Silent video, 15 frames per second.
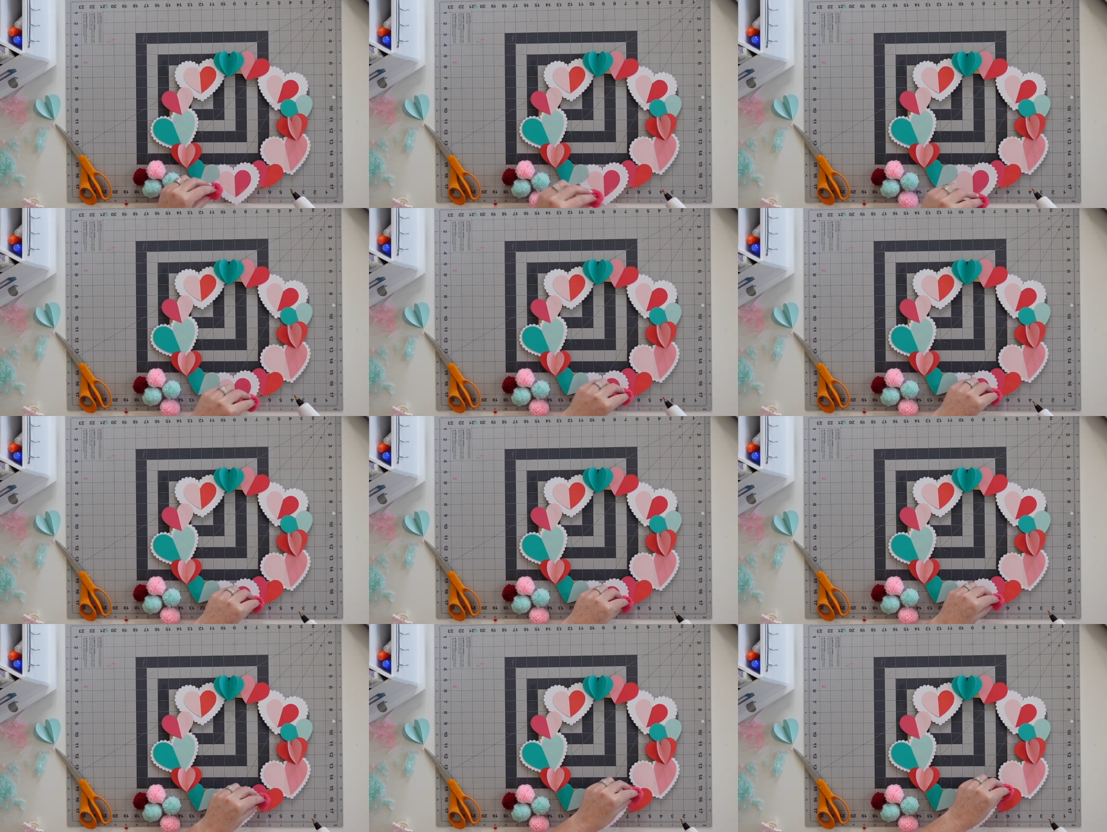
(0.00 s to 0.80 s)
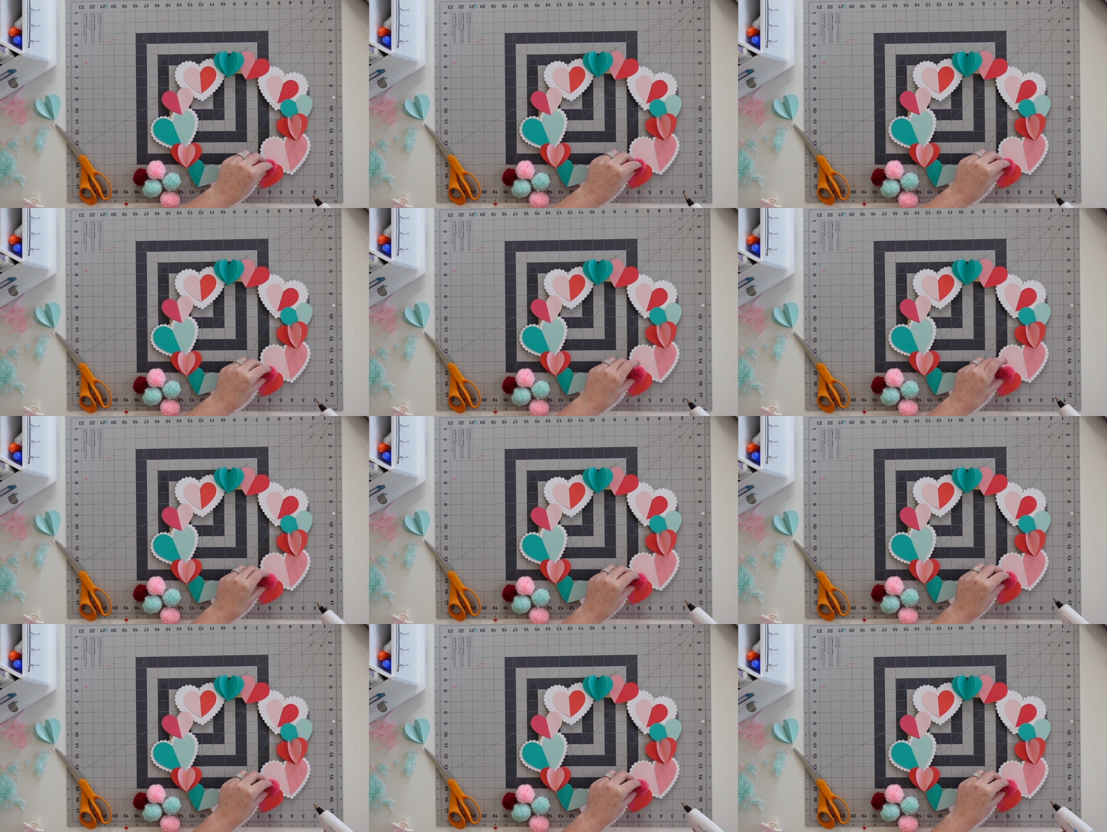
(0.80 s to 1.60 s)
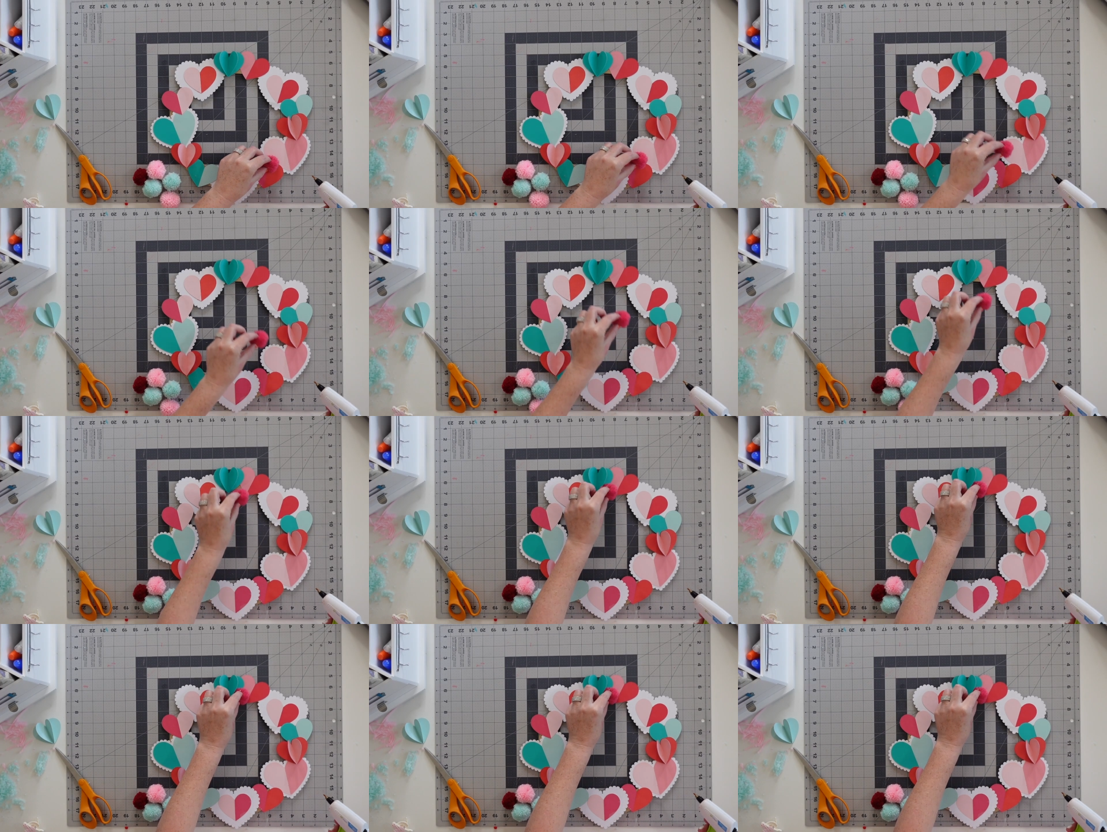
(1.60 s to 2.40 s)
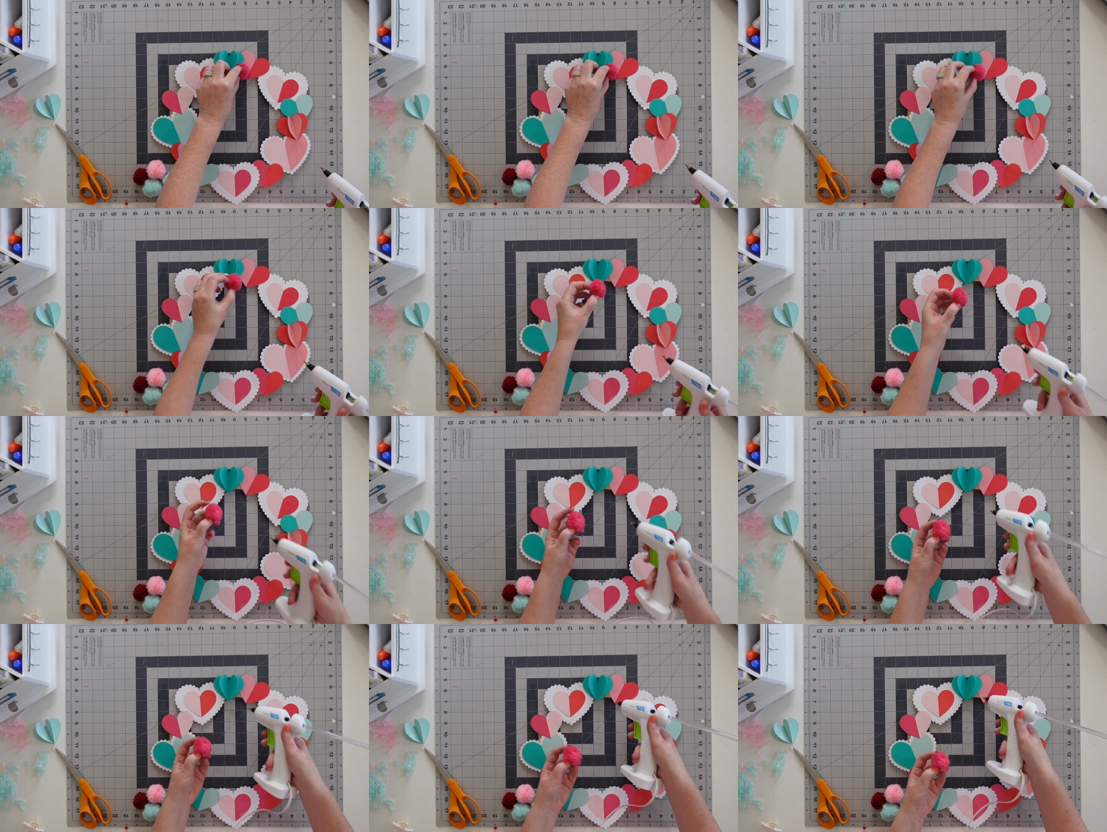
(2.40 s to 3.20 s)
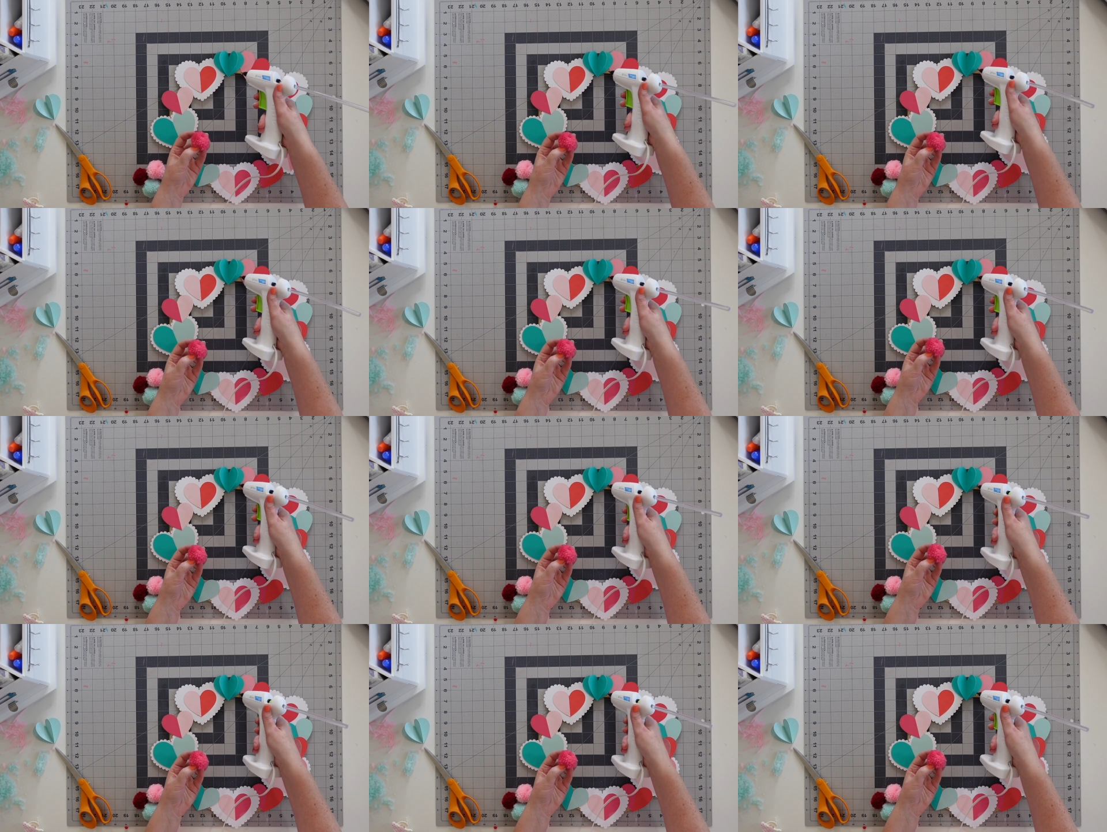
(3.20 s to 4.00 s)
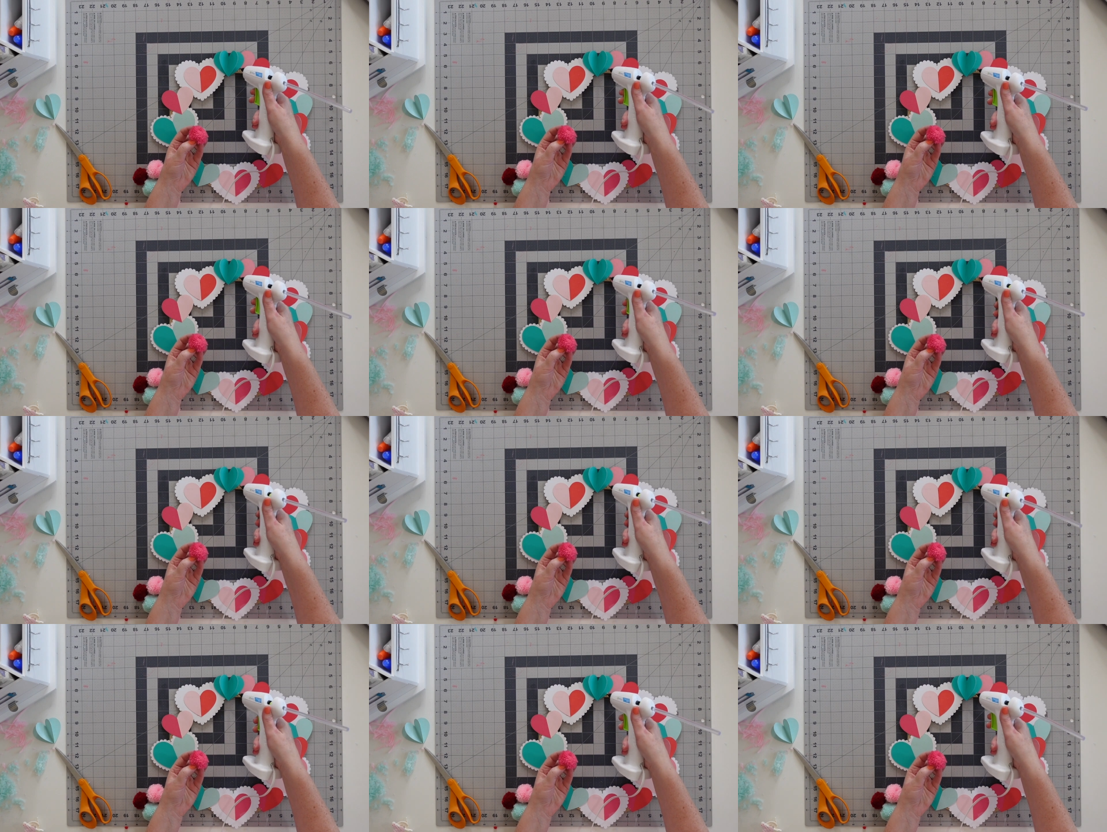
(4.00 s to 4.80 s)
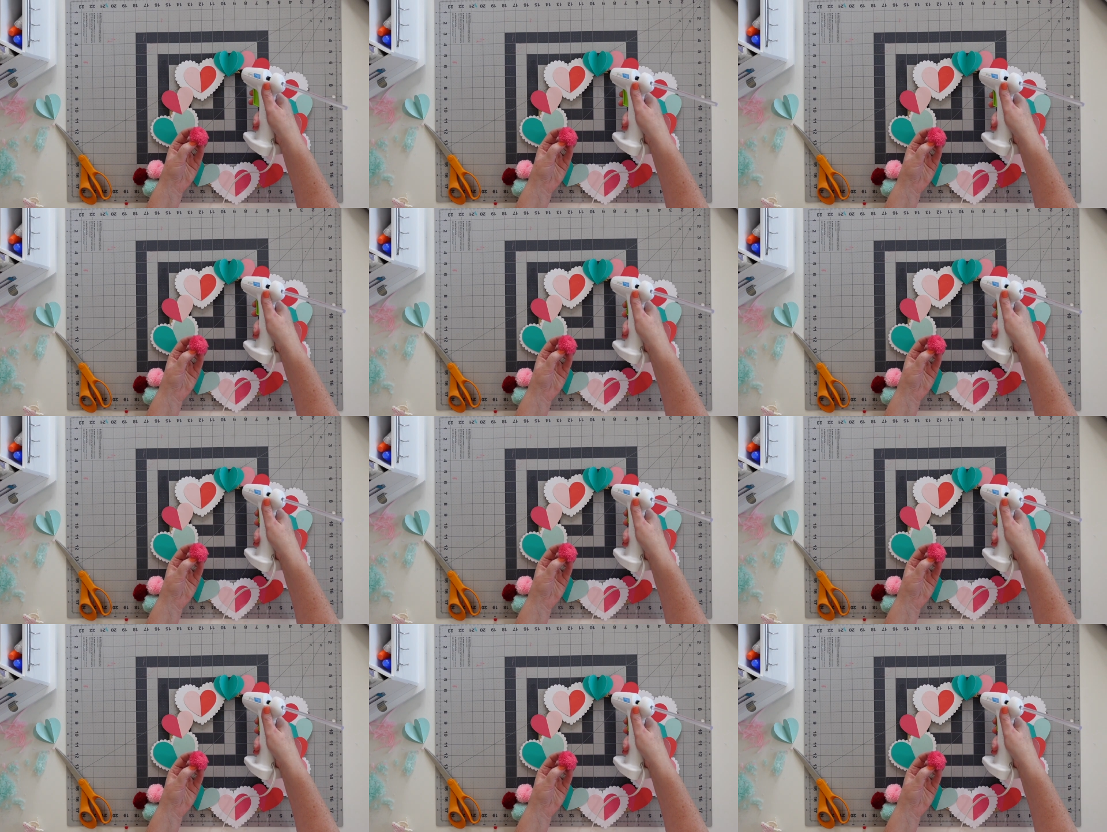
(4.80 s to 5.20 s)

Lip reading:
(no speaker visible)